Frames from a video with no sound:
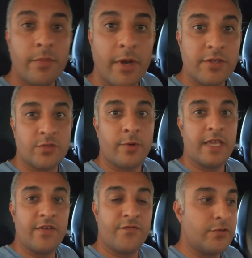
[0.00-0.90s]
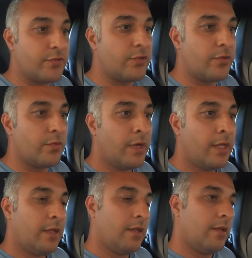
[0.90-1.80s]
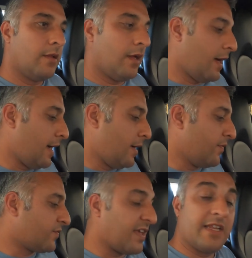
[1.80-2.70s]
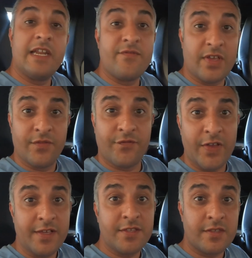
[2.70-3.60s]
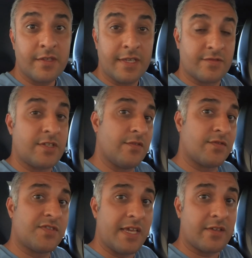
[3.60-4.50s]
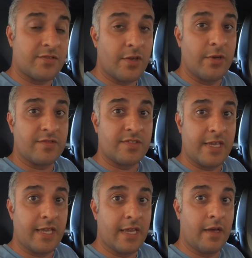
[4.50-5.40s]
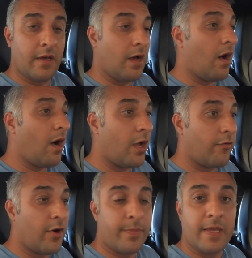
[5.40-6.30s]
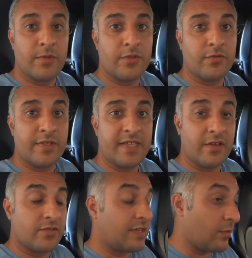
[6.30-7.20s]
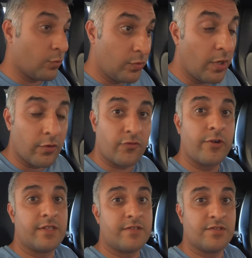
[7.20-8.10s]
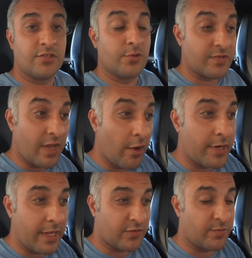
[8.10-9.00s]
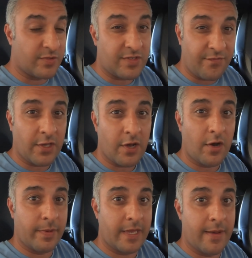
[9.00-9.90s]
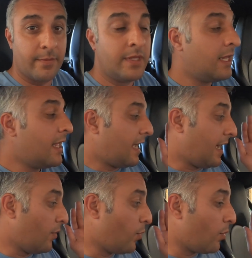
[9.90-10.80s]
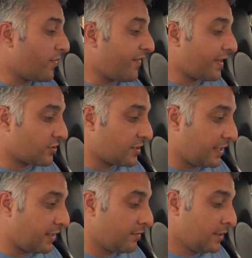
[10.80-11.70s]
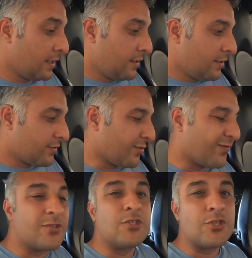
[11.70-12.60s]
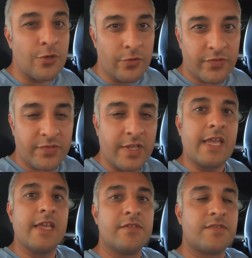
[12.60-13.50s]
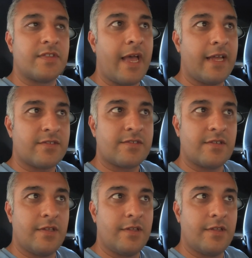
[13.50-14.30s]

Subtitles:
the motorway, if you do, say leave it in 5th instead of 6th, so it's sitting at a higher RPM than 3,000, it will not trigger this issue. It's only at a specific RPM. And what we've actually sort of deduced is that